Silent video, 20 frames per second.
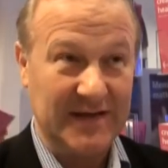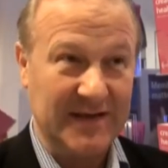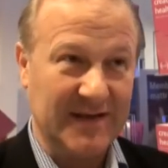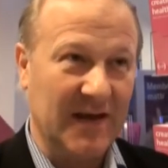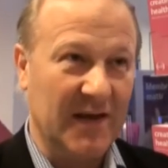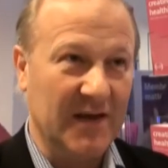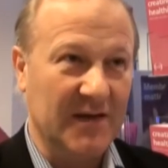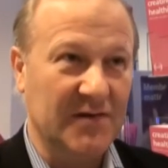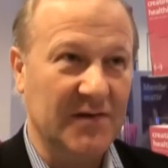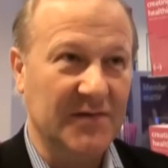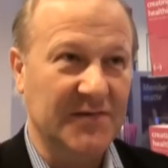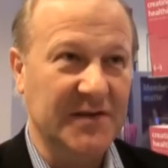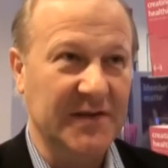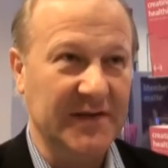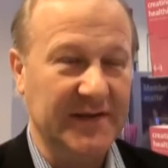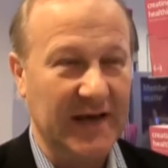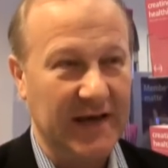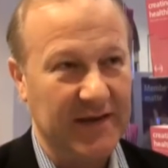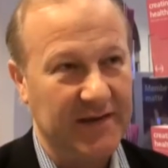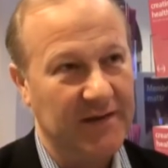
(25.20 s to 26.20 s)
disaster of
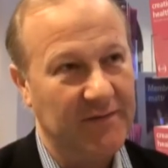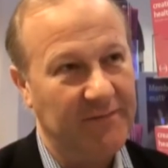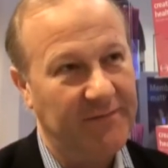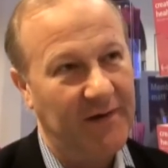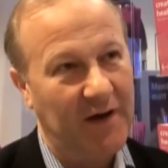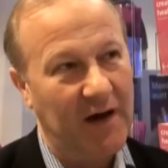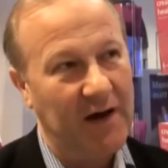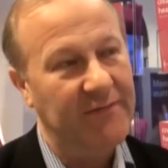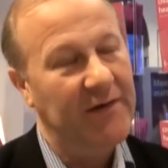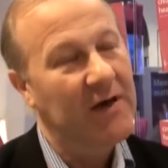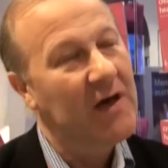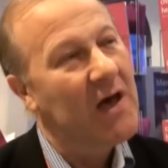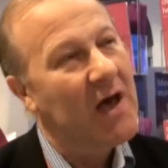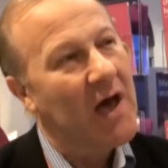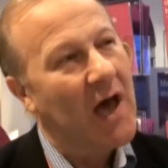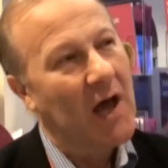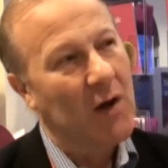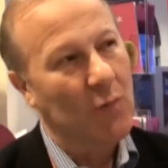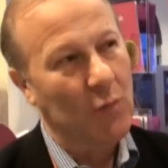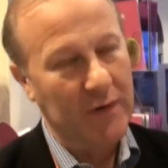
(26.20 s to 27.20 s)

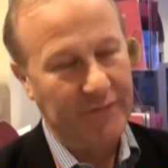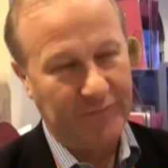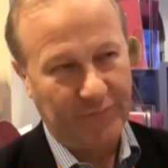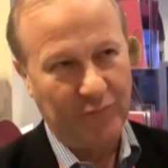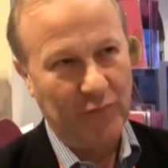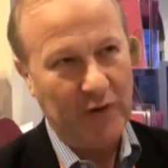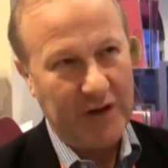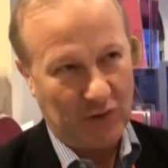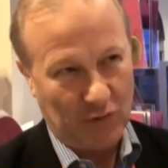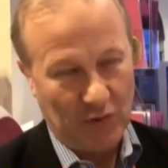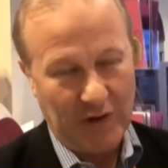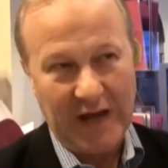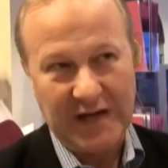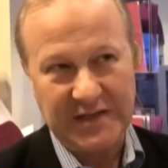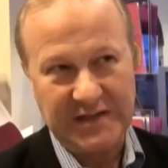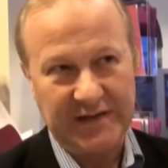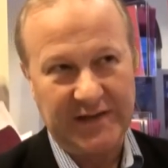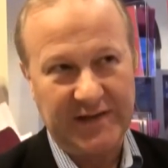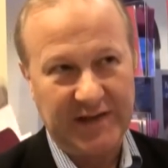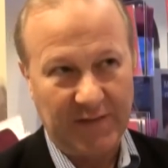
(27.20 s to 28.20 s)
2005, and we've
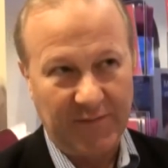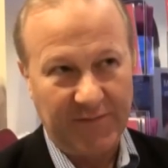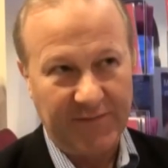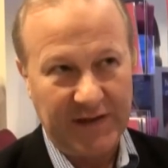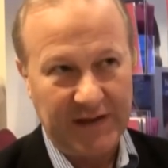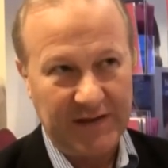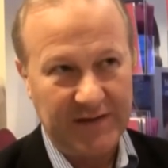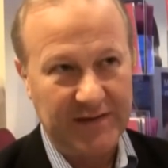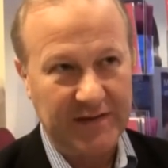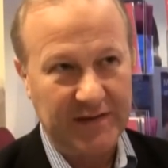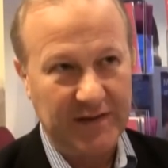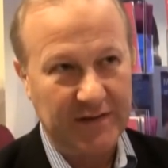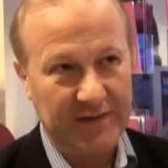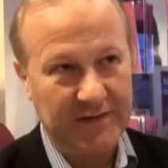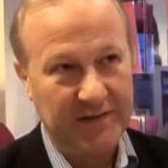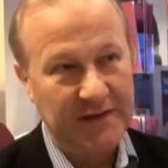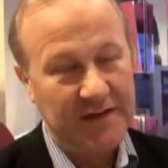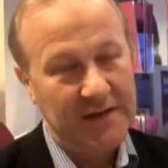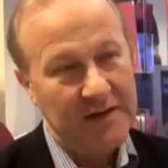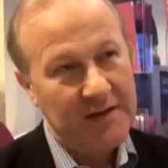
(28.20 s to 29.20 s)
recreated some of the
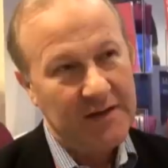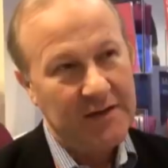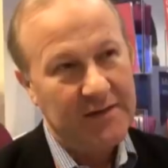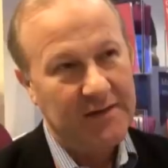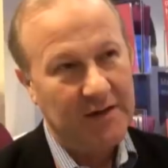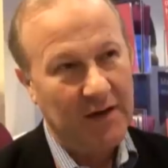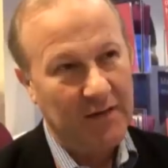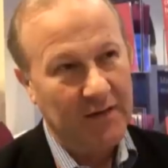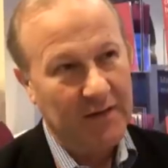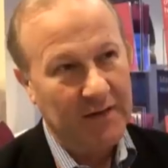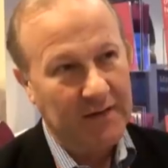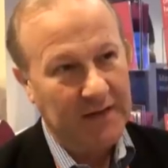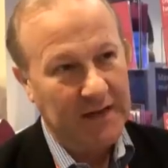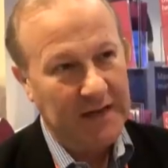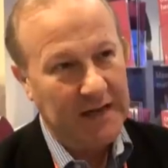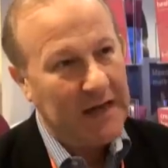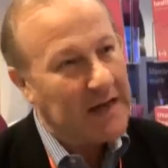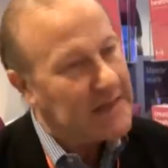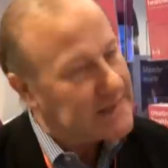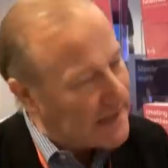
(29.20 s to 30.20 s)
incidents so that
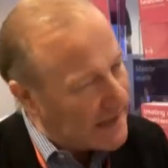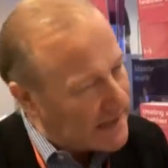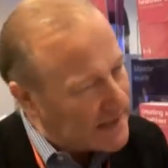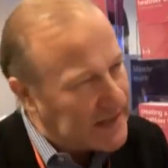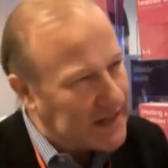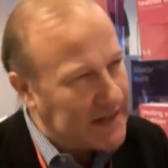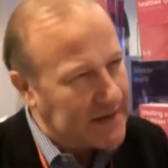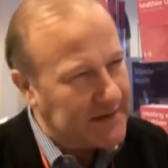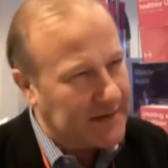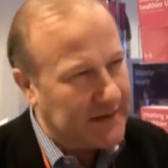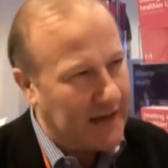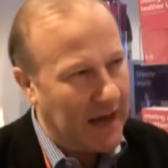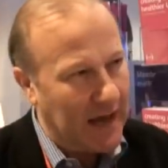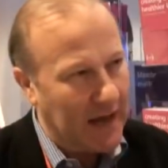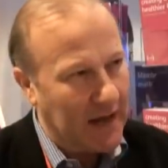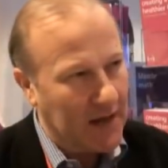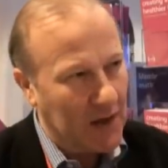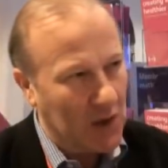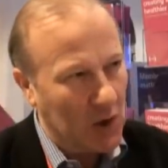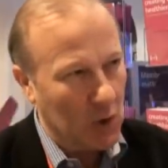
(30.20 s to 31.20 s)
the attendees
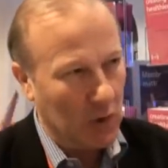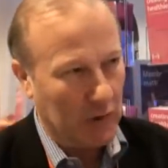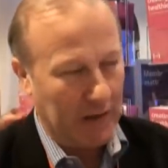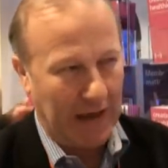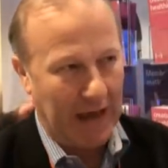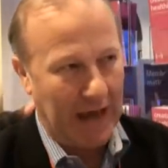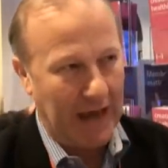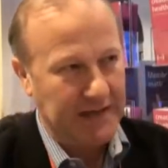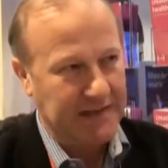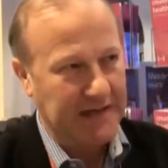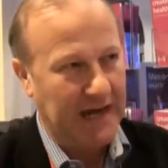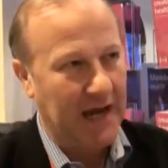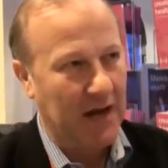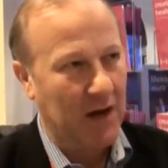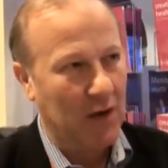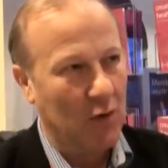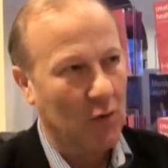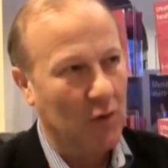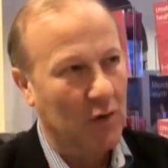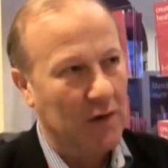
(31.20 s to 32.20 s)
can look at
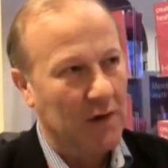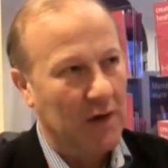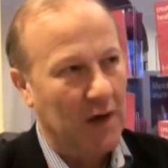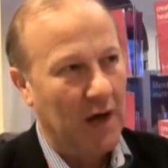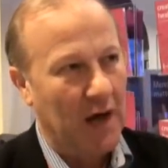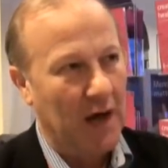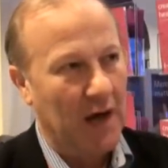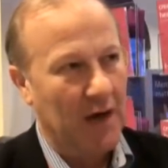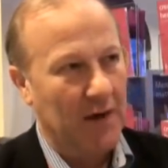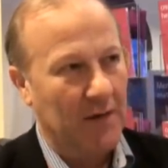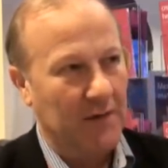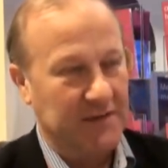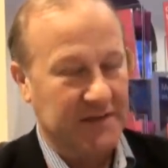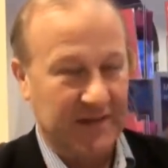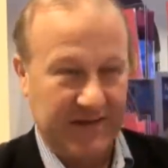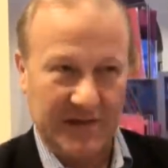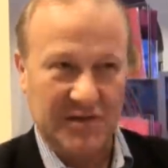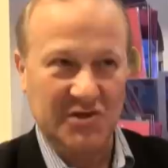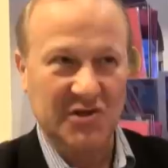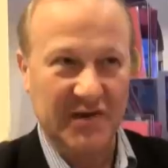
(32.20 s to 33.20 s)
how
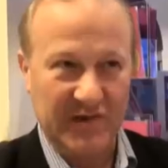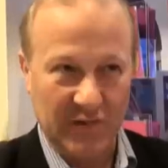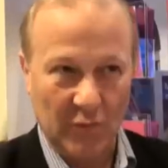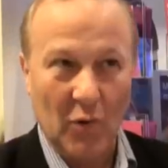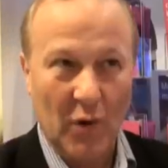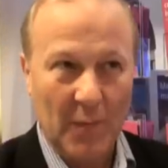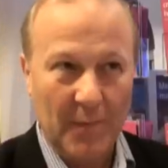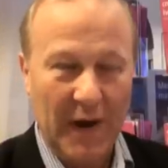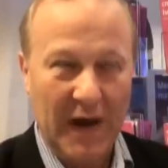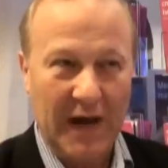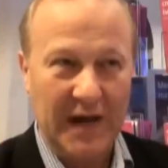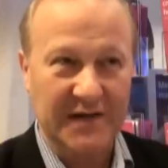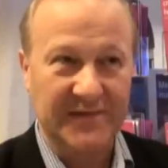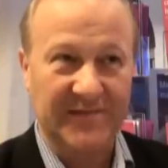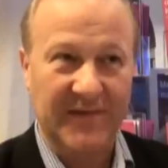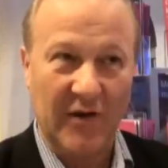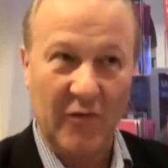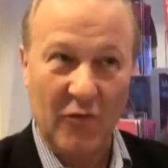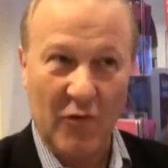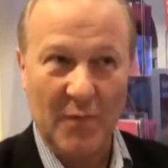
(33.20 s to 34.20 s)
decisions that were made
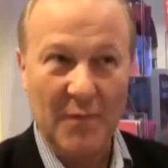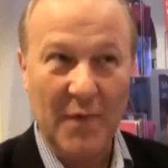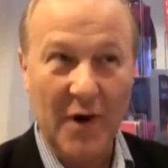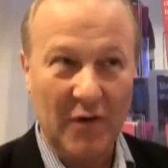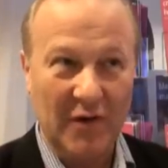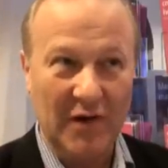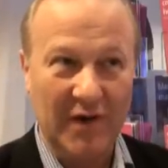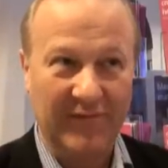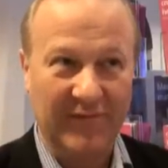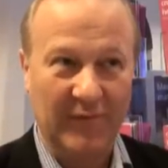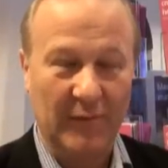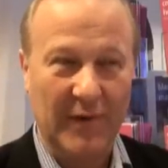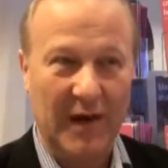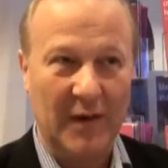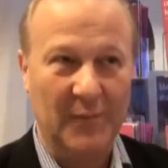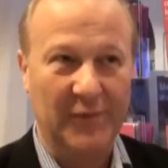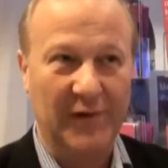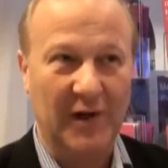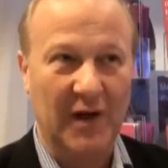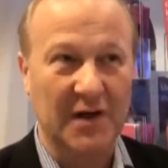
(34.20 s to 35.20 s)
very remotely from
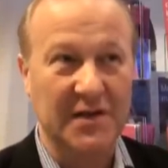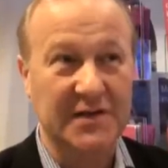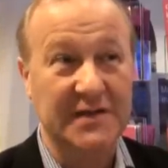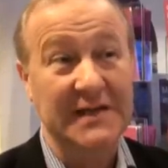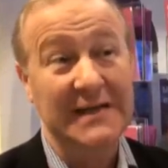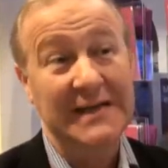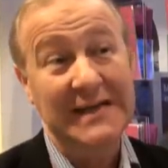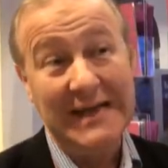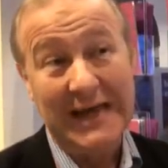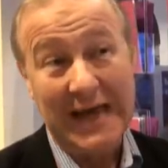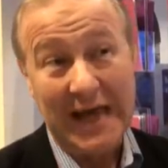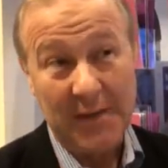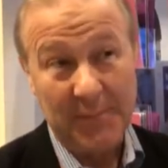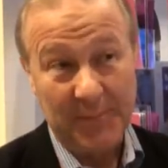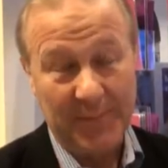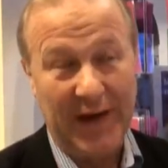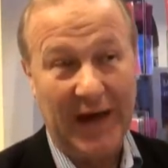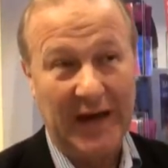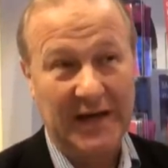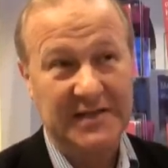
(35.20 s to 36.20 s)
that plant
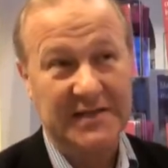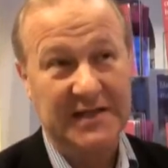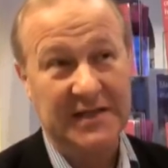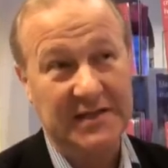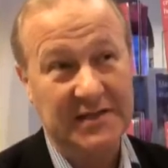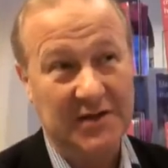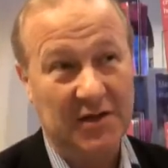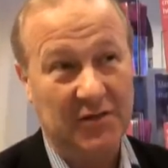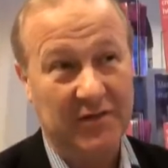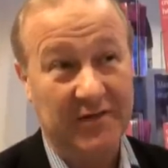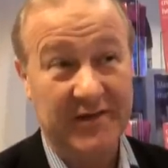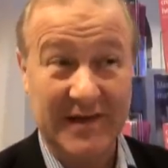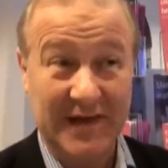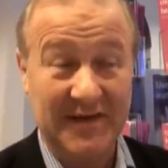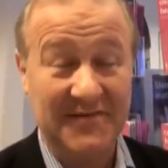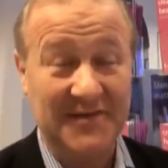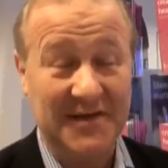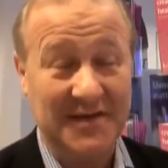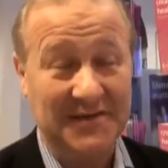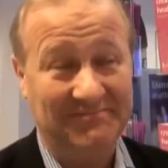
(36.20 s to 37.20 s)
impacted on
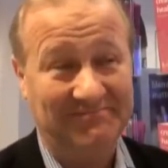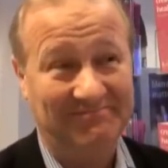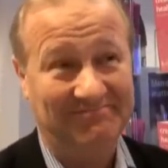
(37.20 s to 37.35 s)
safety.